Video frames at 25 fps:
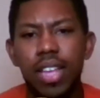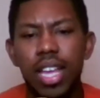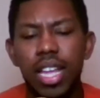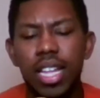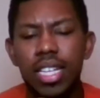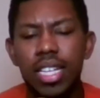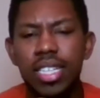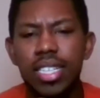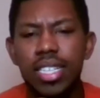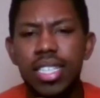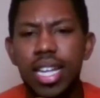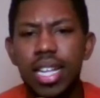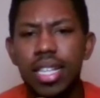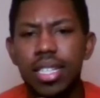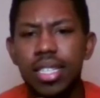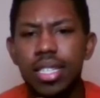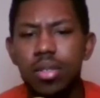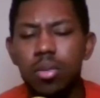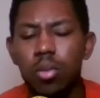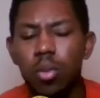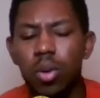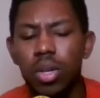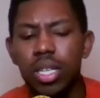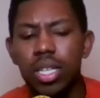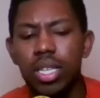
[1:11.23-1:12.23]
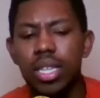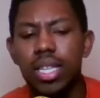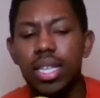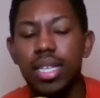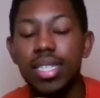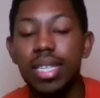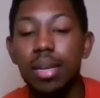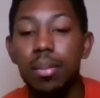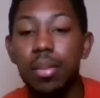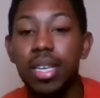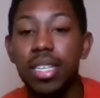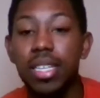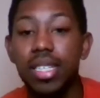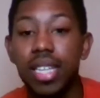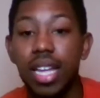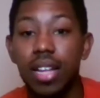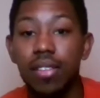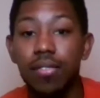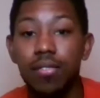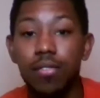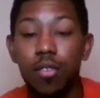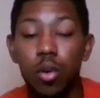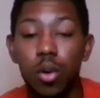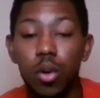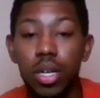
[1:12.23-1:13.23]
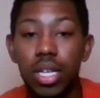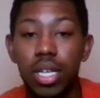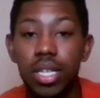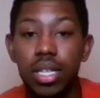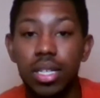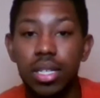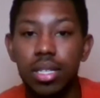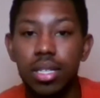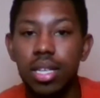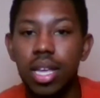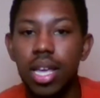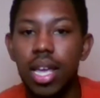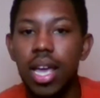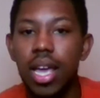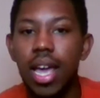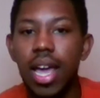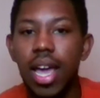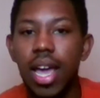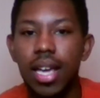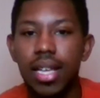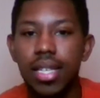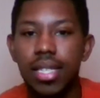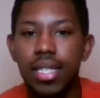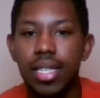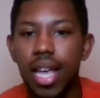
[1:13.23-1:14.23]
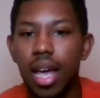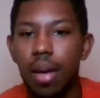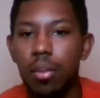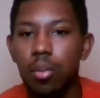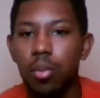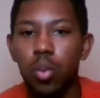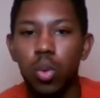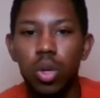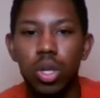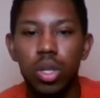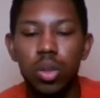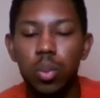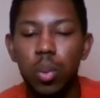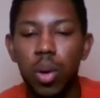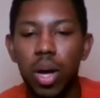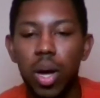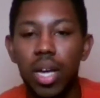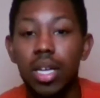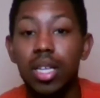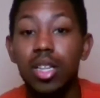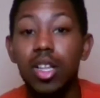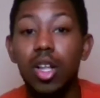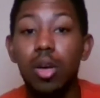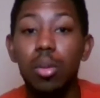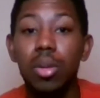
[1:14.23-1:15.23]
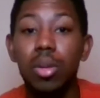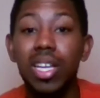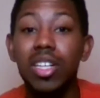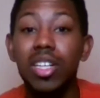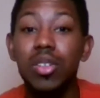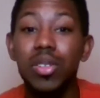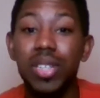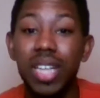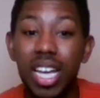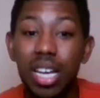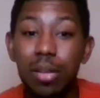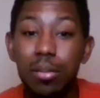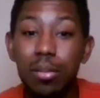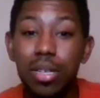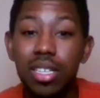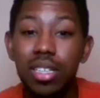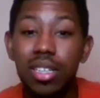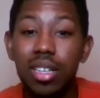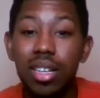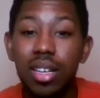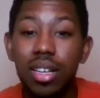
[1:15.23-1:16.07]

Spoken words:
in a sense, one of the things it may stand for is A$AP Worldwide Global Entertainment.